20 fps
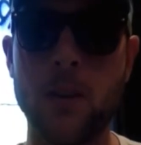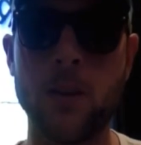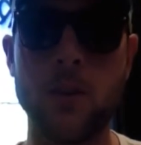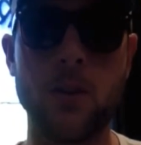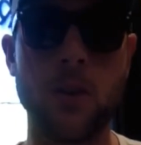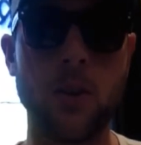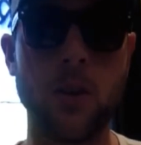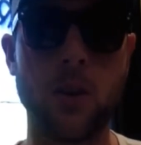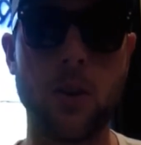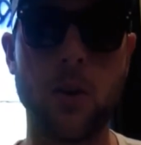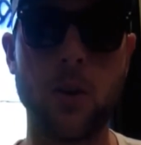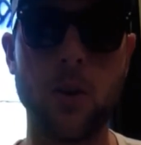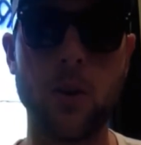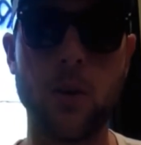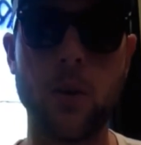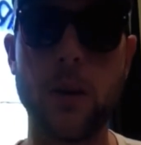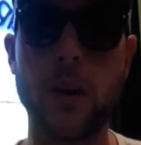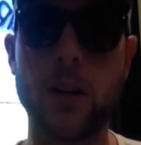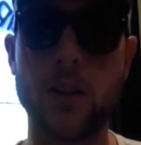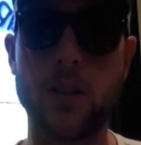To conclude,
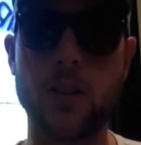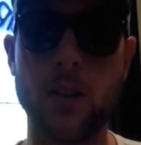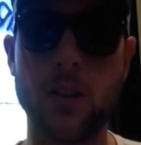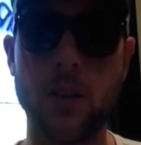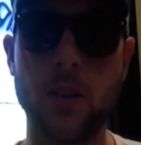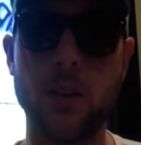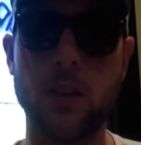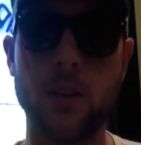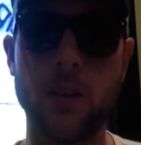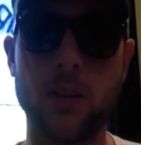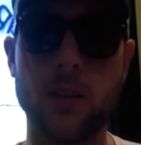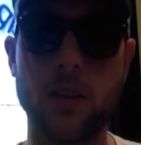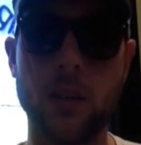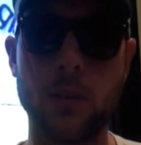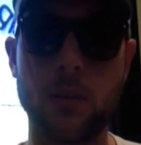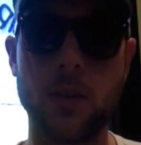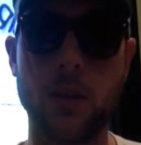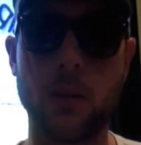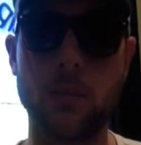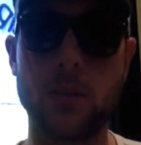we are certain that the
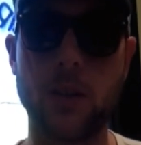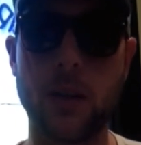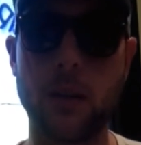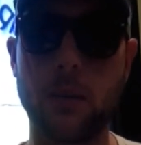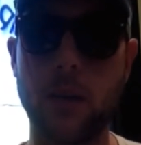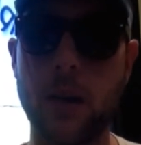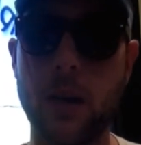Slip Slop Slap